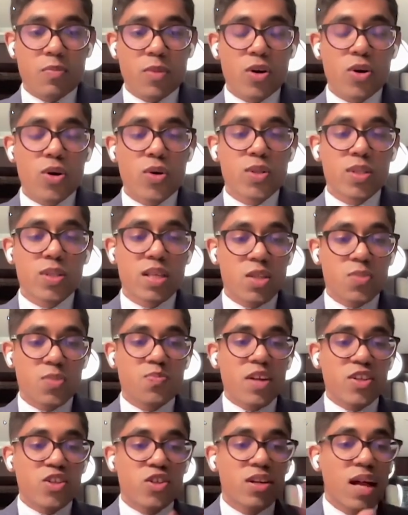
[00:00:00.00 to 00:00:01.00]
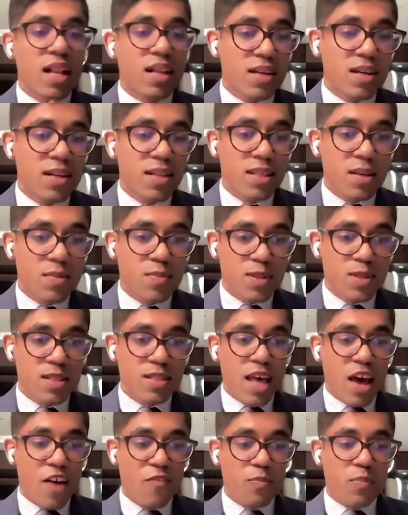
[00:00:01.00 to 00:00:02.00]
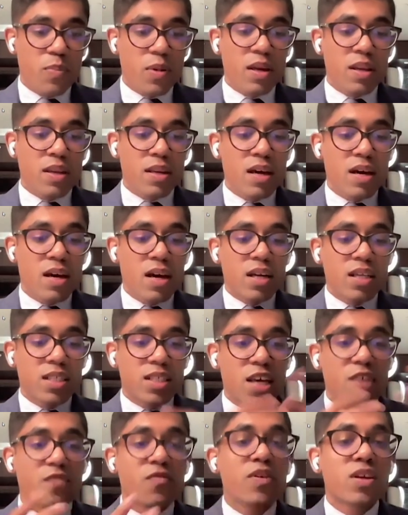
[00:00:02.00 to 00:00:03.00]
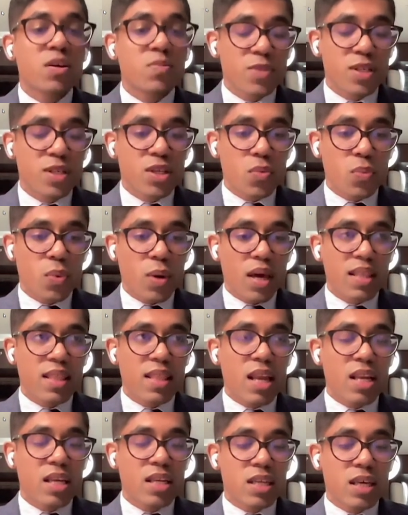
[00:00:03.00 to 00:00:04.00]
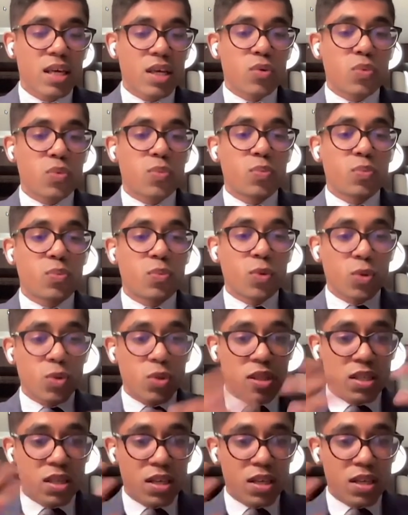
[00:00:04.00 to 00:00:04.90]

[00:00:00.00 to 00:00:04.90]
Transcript: because these matching algorithms have been developed in a way that it would